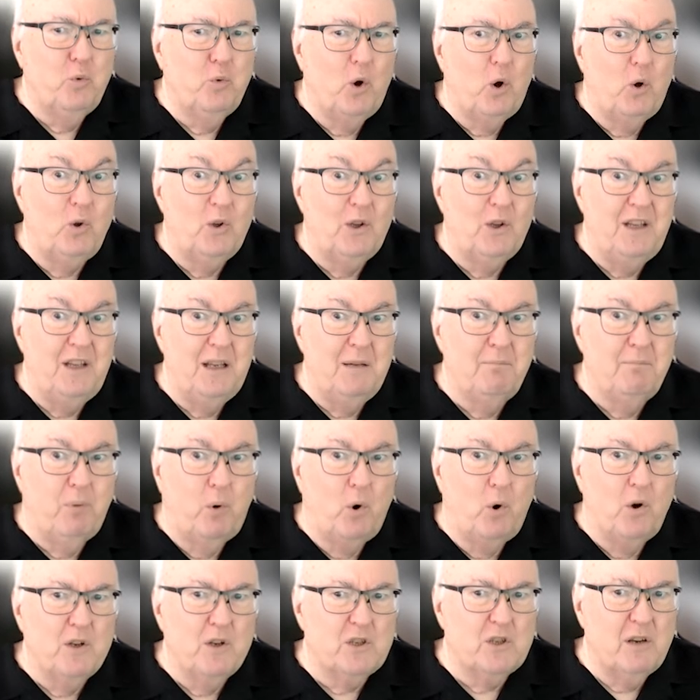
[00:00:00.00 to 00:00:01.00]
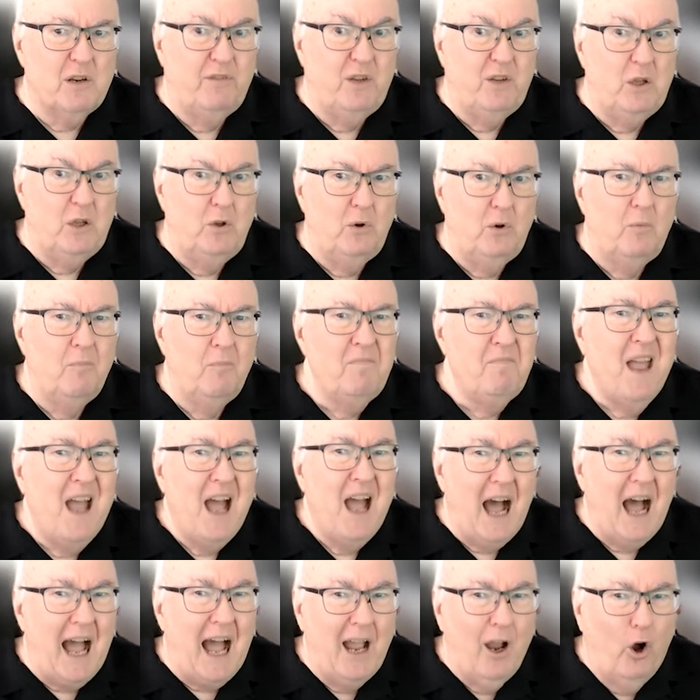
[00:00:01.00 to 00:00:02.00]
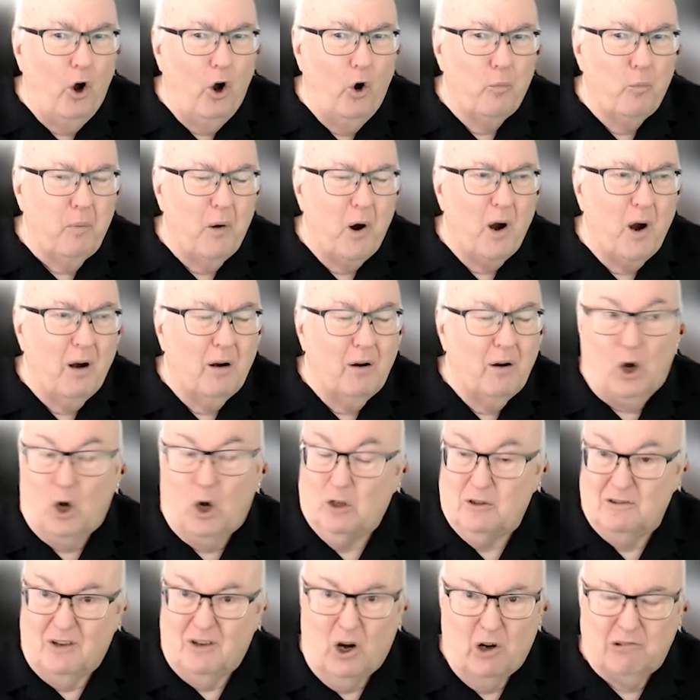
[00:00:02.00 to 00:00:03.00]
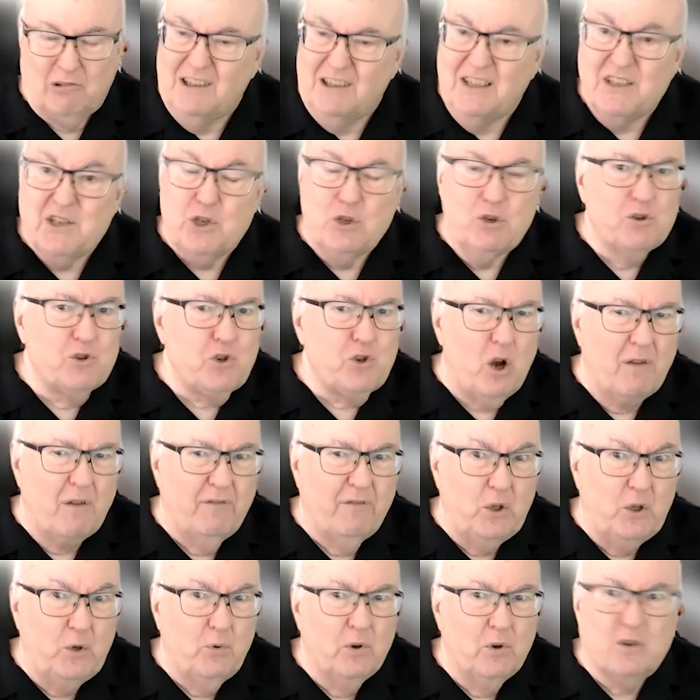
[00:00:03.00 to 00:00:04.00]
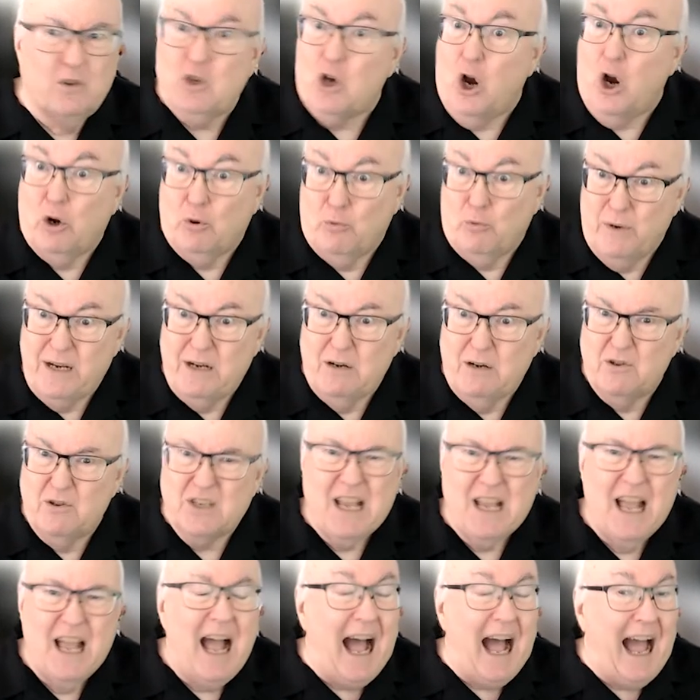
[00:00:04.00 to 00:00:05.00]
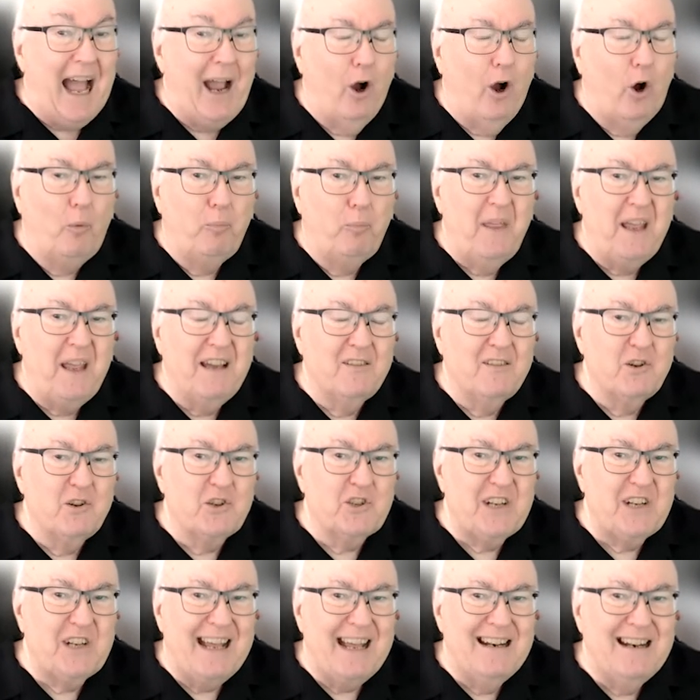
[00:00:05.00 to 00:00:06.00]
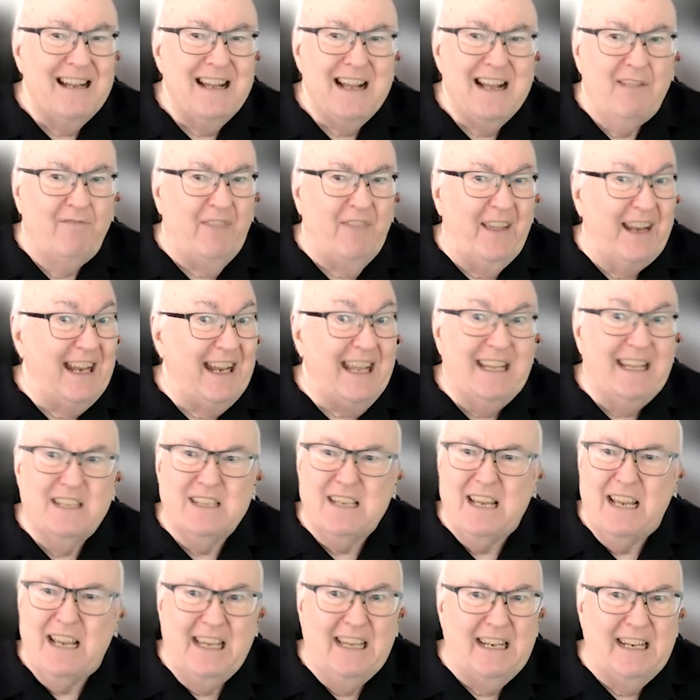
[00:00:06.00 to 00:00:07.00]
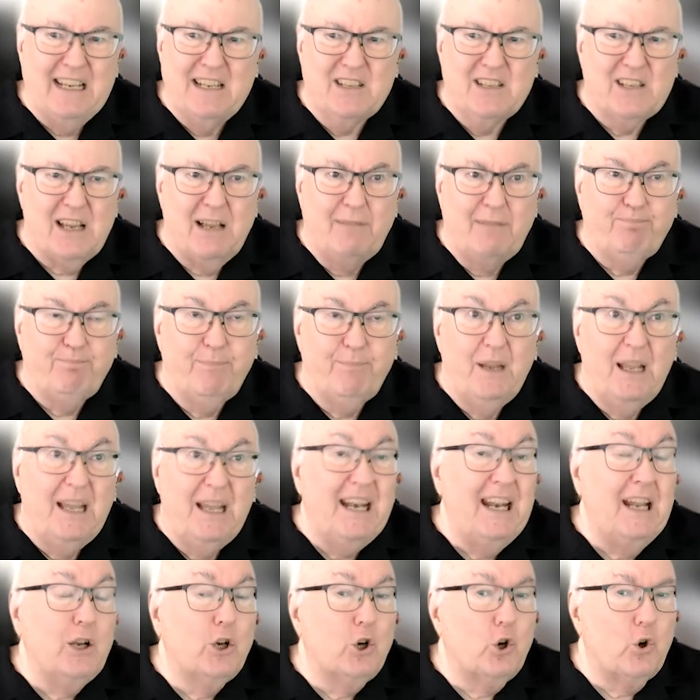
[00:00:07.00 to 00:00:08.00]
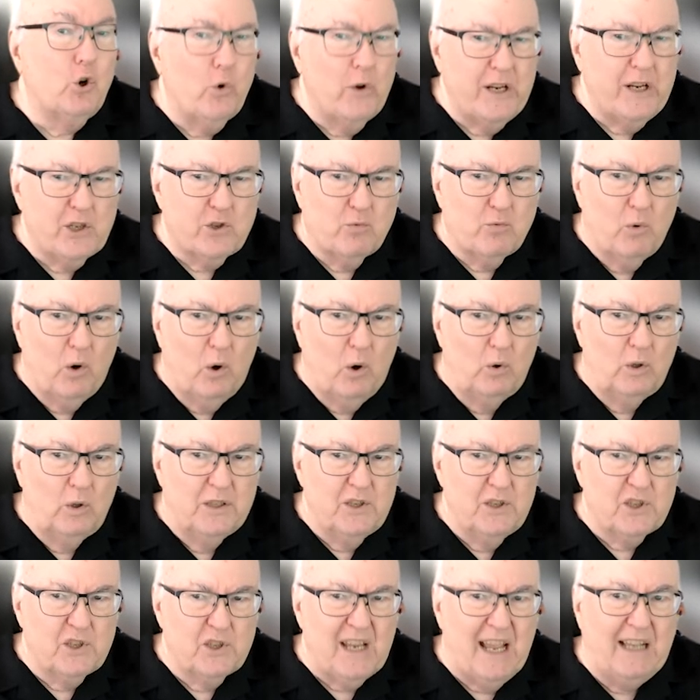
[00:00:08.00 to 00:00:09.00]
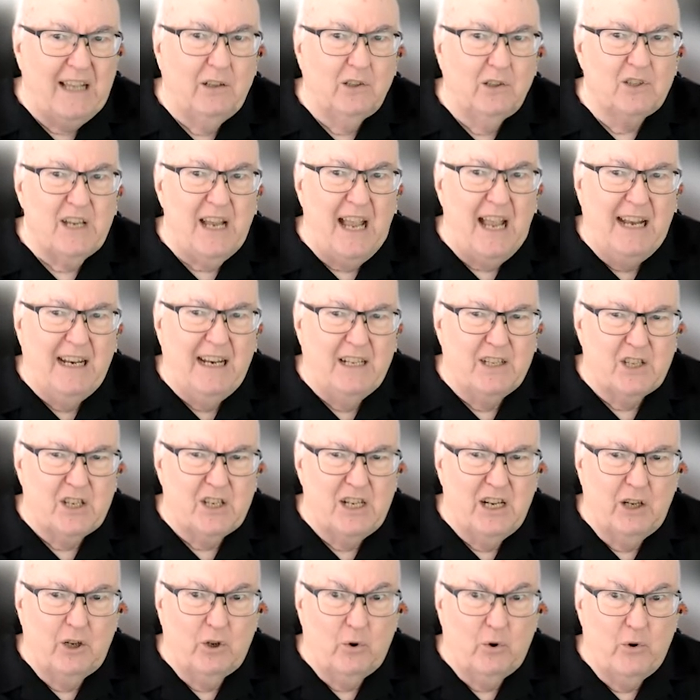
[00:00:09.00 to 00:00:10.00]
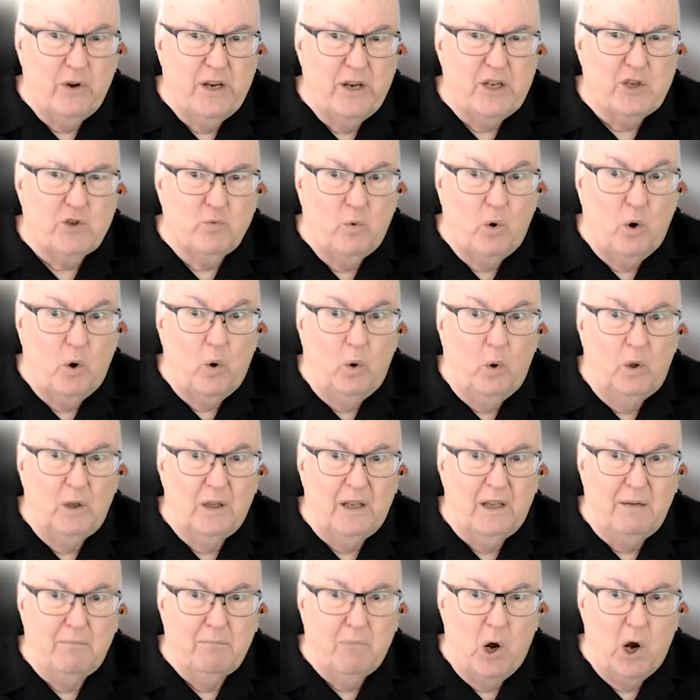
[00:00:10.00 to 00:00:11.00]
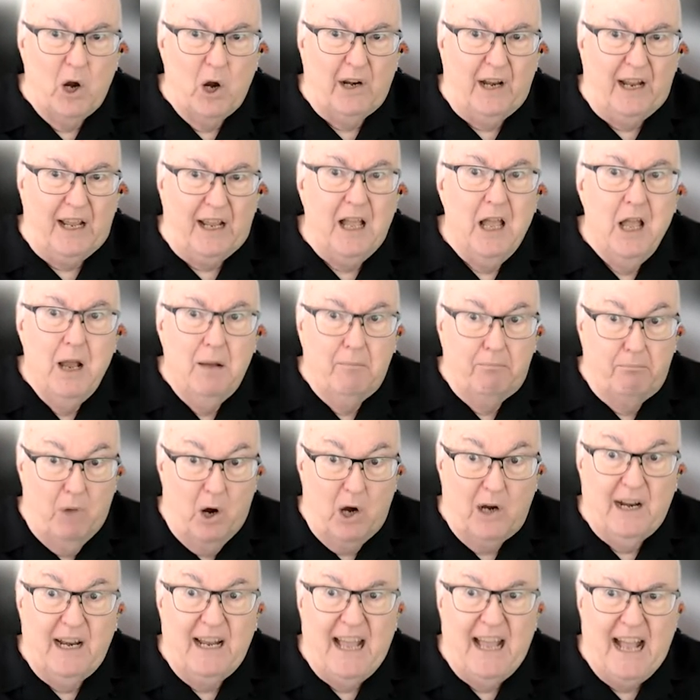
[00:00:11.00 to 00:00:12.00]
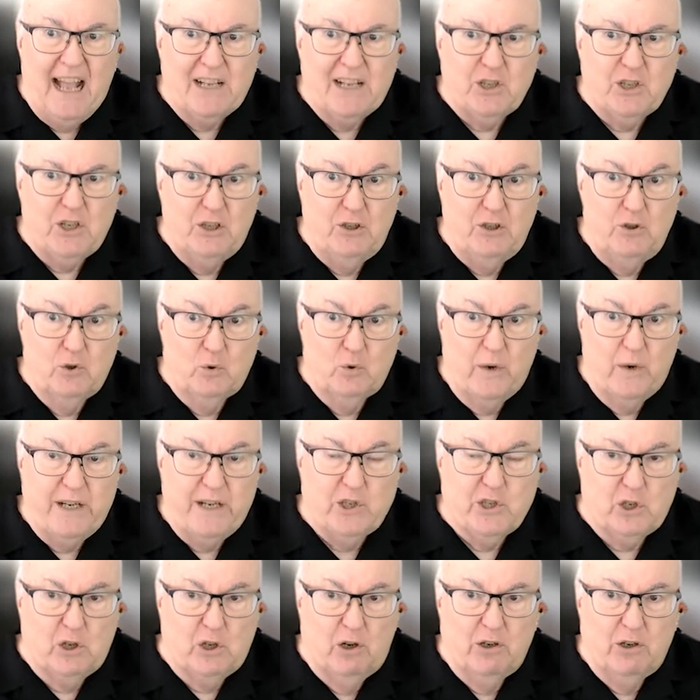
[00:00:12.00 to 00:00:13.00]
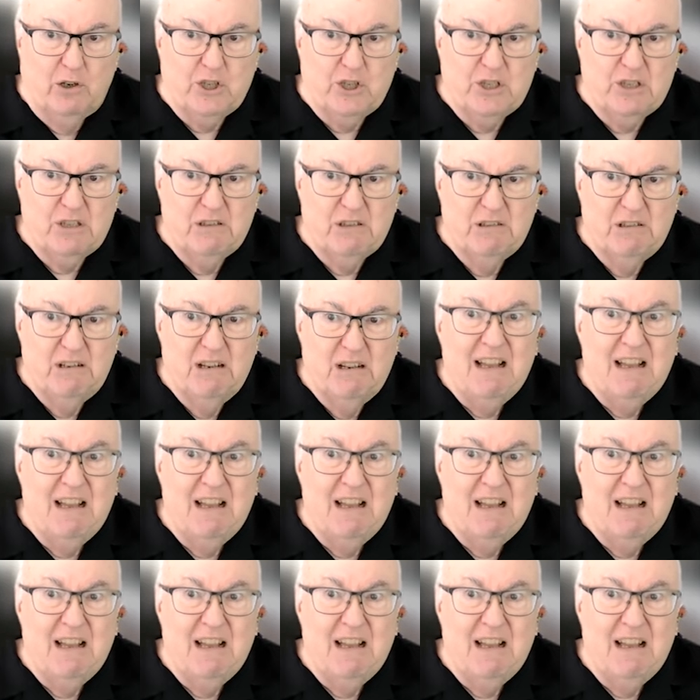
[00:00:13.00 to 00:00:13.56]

role and the importance of you, I hope our listeners, our viewers, our readers, I hope they understand that it is an increased role in sales, and it's an increased role in marketing. Marketing has to do the research,